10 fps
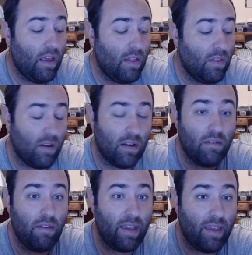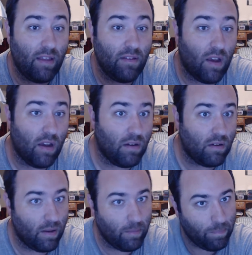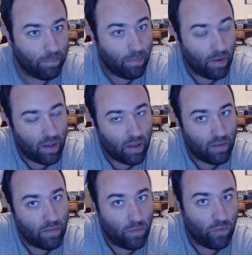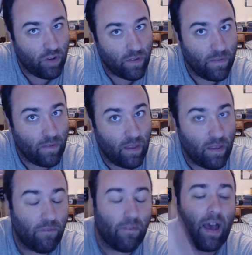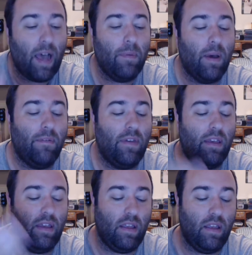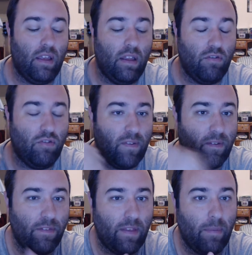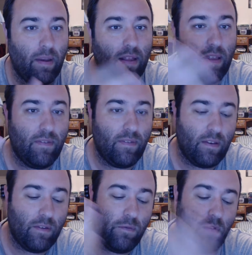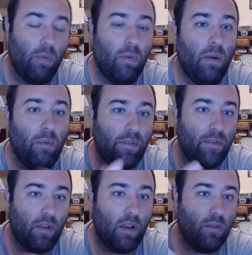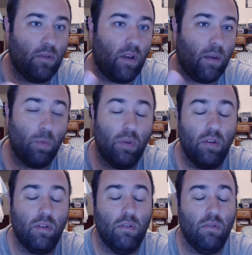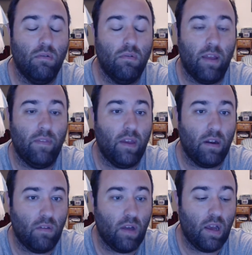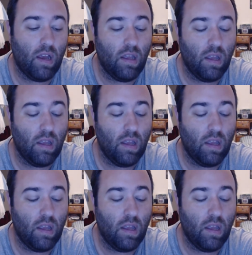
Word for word: lyrically I can't talk on it, but just the vibe of it and just everything about it, it seemed to flow well with the song. So I really do like that a lot.